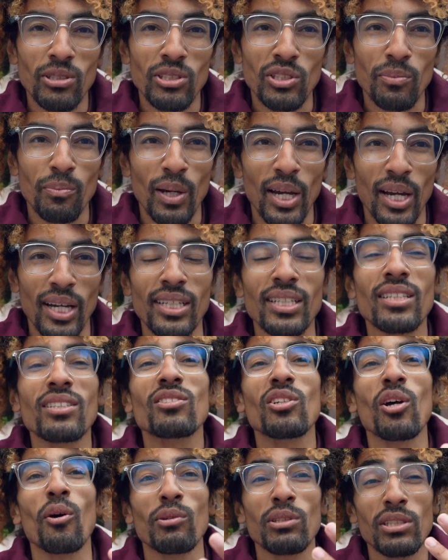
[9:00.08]
to Japan.
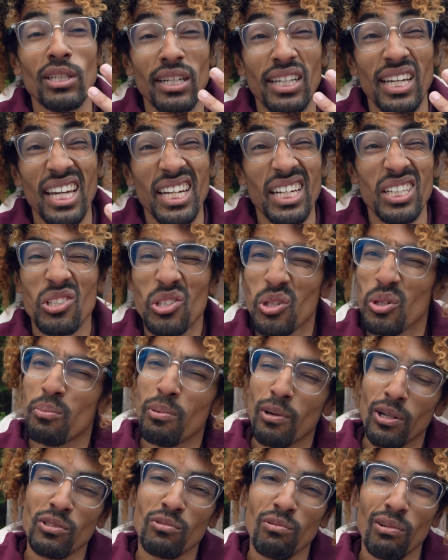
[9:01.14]
So it's like hitting 2
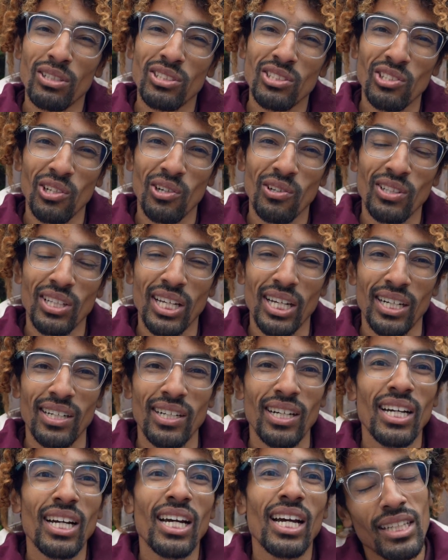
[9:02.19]
birds, 1 stone there.
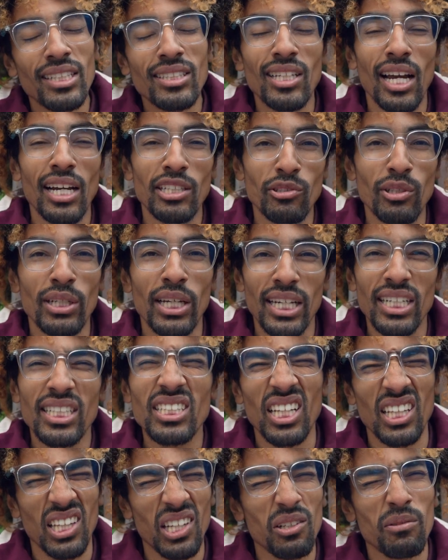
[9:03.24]
The Skytree is a
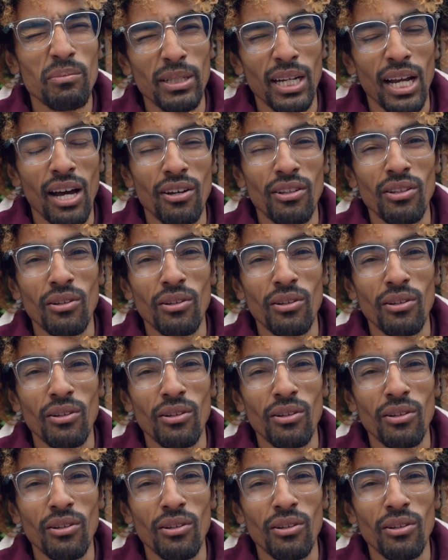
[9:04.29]
little bit out of